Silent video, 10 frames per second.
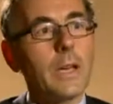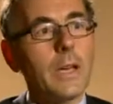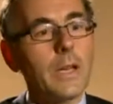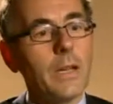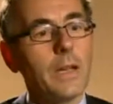
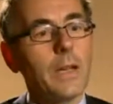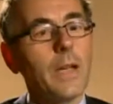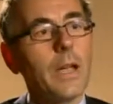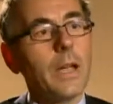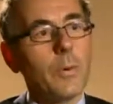He
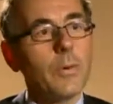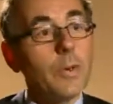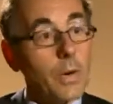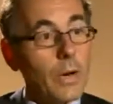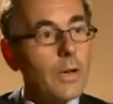was an
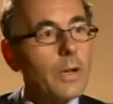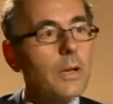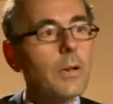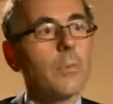American,